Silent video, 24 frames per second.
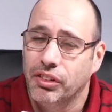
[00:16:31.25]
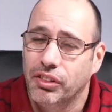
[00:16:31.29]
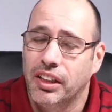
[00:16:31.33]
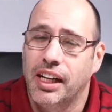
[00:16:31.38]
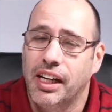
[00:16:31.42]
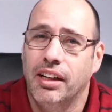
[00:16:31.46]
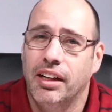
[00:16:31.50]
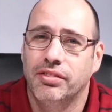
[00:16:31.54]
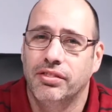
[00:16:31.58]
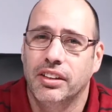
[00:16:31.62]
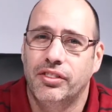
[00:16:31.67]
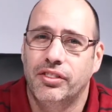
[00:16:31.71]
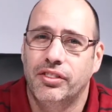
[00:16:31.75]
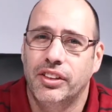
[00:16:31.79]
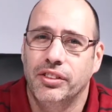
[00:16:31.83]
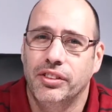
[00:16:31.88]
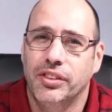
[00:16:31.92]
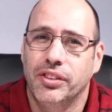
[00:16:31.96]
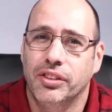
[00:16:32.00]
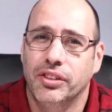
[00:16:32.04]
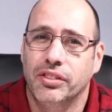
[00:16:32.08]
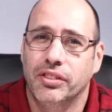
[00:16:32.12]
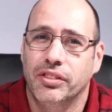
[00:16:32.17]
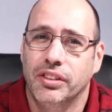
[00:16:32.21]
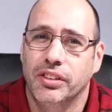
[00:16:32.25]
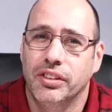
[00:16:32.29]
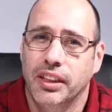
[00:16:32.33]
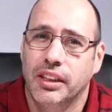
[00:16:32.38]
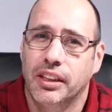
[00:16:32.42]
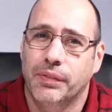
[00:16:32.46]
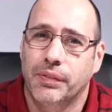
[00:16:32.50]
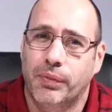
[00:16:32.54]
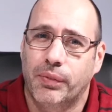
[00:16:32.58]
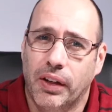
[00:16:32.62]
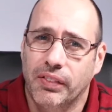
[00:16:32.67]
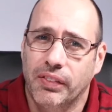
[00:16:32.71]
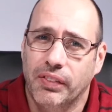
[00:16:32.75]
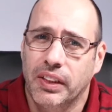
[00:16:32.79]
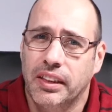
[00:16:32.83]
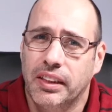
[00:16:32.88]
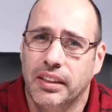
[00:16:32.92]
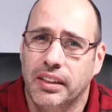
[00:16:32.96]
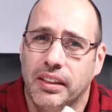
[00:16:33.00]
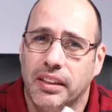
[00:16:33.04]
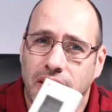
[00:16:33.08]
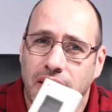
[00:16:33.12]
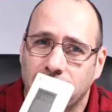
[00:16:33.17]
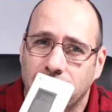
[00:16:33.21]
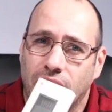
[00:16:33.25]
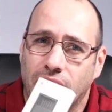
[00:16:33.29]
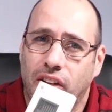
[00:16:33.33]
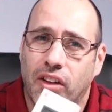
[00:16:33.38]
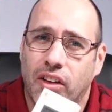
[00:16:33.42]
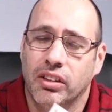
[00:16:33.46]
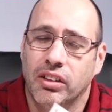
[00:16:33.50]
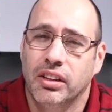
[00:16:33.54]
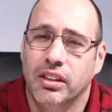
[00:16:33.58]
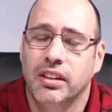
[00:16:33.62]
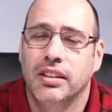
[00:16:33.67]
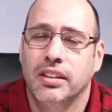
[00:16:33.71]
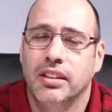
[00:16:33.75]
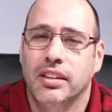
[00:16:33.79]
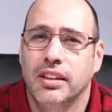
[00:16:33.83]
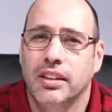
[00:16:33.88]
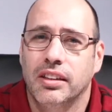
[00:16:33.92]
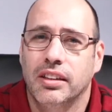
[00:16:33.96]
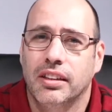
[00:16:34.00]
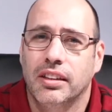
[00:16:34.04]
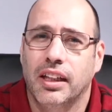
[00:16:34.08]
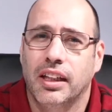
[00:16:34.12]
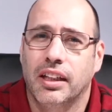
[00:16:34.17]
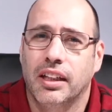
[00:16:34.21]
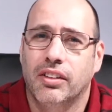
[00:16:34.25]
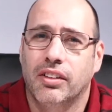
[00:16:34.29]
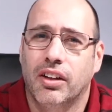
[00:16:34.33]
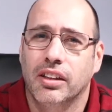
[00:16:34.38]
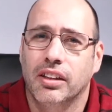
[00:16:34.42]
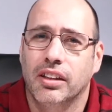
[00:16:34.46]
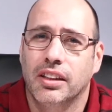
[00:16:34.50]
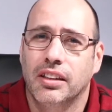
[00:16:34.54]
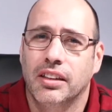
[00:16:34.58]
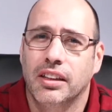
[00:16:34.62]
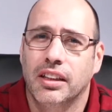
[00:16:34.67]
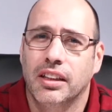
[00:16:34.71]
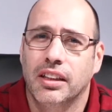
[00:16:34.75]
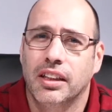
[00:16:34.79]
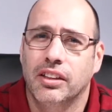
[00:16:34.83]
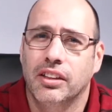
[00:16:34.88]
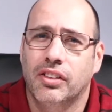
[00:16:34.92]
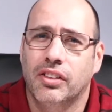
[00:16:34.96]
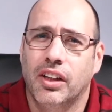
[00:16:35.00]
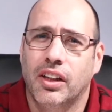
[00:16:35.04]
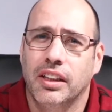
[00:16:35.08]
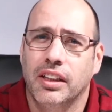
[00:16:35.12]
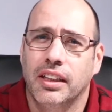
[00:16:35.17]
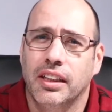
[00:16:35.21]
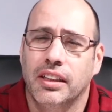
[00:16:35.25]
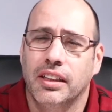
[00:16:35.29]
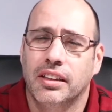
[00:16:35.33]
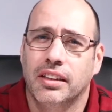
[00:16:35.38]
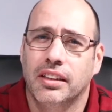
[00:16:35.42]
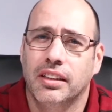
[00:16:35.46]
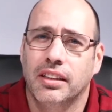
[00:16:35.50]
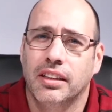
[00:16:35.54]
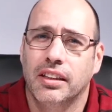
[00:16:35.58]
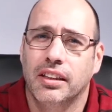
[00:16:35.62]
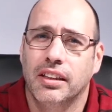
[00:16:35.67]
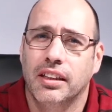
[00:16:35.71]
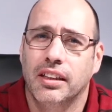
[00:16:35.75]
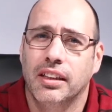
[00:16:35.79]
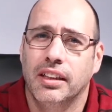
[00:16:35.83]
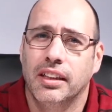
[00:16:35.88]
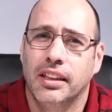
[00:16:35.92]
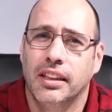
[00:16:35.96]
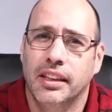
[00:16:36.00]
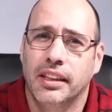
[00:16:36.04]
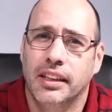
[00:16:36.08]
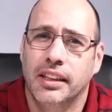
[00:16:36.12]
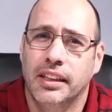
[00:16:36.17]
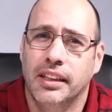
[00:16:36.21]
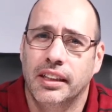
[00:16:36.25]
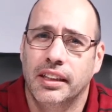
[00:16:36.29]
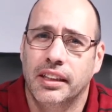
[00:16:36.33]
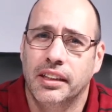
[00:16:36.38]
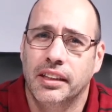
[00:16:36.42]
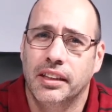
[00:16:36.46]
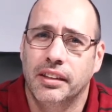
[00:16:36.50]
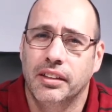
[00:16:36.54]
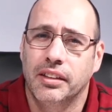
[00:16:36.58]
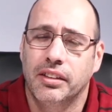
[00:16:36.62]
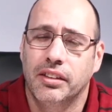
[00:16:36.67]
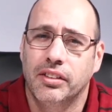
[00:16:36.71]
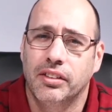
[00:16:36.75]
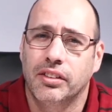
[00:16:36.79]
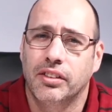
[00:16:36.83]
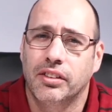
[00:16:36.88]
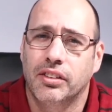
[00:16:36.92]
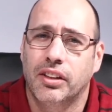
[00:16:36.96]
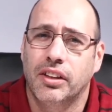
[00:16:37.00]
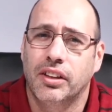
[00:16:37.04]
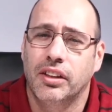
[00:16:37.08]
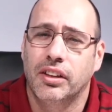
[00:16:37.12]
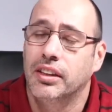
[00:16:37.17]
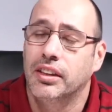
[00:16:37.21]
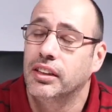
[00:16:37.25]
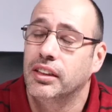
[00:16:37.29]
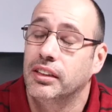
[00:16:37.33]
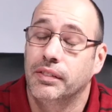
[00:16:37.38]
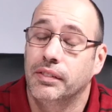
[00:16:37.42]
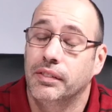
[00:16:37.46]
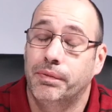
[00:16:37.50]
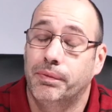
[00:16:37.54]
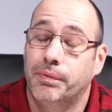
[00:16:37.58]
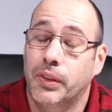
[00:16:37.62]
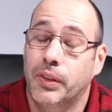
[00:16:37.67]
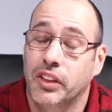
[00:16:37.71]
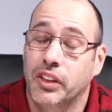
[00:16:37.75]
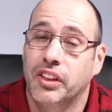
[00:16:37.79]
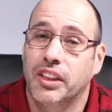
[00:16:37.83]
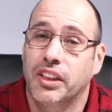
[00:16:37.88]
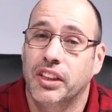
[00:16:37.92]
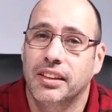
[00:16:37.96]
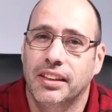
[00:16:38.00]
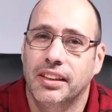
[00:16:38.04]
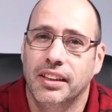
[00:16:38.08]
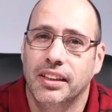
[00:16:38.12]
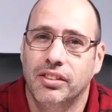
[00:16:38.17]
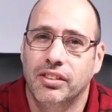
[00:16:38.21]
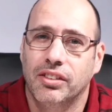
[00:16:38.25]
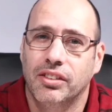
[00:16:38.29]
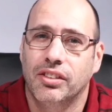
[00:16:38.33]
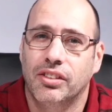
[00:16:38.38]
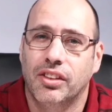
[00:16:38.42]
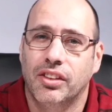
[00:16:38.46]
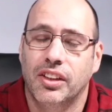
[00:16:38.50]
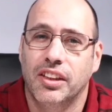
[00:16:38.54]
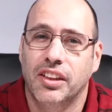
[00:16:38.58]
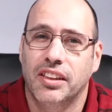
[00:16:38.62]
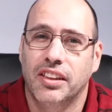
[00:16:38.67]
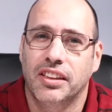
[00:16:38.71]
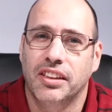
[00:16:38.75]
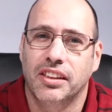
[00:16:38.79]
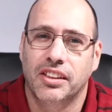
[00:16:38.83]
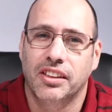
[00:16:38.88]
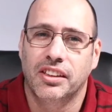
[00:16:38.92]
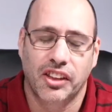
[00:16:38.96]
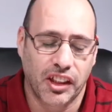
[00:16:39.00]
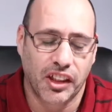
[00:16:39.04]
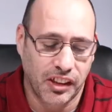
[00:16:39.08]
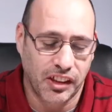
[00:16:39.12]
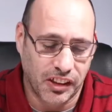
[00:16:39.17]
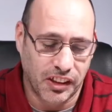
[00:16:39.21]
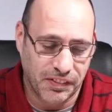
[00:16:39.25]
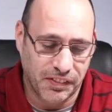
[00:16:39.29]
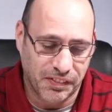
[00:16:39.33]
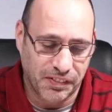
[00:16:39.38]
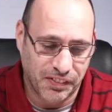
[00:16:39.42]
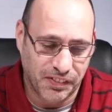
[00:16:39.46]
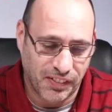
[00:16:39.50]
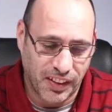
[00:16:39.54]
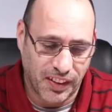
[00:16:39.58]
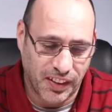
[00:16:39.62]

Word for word: you'll have a review, promised, on the Corner Electronics projects and tutorials channel,